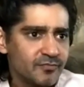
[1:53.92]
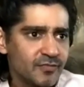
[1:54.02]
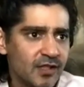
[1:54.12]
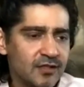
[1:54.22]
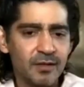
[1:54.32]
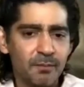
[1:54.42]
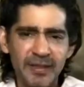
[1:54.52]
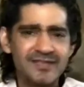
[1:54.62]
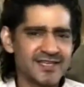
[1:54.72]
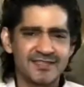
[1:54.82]
the big
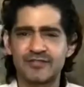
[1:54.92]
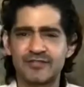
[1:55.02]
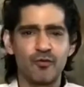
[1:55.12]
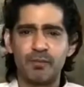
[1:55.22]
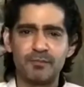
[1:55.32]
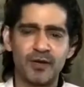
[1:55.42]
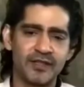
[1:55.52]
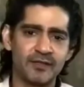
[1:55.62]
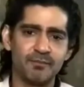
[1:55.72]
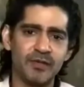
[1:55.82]
successful people and
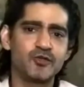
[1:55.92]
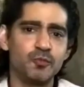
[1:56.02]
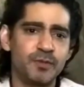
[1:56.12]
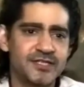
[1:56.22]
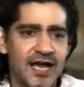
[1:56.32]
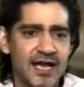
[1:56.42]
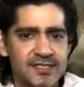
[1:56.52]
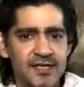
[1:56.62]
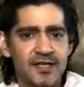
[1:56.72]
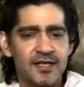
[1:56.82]
the big superstars
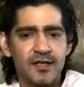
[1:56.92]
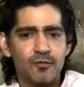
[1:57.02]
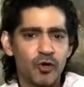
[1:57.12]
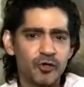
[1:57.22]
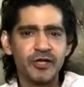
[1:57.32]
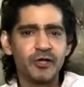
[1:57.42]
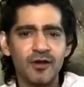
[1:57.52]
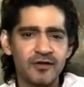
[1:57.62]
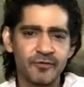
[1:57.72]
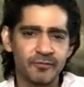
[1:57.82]
what you need to
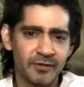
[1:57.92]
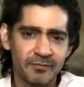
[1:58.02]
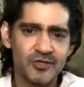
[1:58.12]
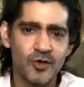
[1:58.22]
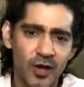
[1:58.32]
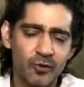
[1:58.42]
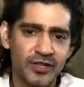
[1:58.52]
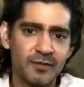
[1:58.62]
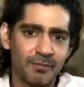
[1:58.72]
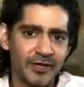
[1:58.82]
learn from them is all out in the
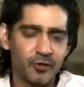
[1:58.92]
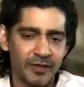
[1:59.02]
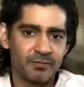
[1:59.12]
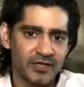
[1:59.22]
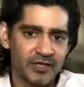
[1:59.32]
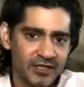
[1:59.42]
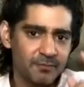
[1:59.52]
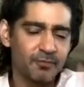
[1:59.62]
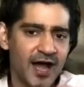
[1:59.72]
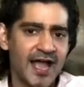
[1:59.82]
public domain but keep
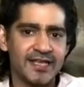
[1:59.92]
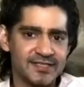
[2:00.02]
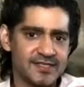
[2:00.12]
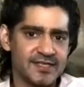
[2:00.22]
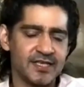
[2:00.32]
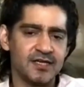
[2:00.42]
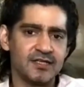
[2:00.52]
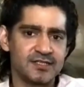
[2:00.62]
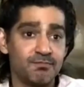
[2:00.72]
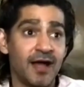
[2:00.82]
your eyes
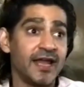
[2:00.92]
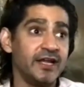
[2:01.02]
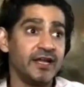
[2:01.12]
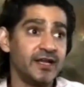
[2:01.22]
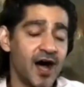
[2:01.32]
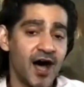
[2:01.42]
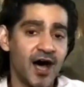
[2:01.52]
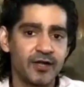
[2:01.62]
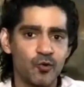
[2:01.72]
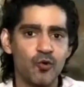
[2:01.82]
ears mind heart
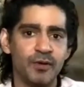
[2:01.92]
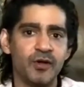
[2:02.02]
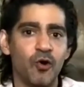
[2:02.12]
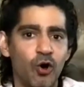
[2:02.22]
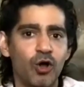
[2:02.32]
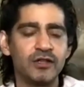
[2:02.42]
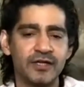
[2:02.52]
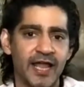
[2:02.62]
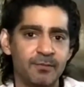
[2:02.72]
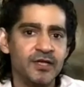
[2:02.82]
open all the
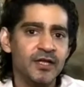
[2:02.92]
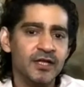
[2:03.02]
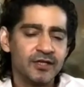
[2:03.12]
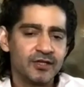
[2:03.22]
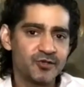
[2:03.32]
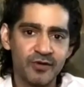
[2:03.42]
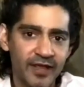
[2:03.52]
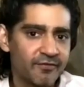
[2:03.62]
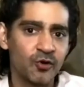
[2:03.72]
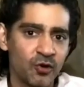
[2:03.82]
time because you
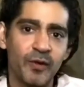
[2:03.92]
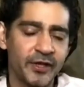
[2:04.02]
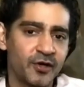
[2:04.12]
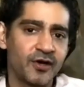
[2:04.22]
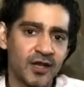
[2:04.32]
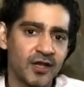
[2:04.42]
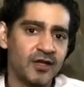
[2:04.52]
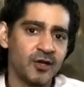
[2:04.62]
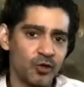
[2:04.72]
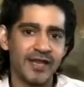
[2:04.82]
never know when you're going to learn
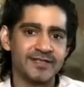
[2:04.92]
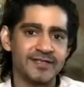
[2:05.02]
a good lesson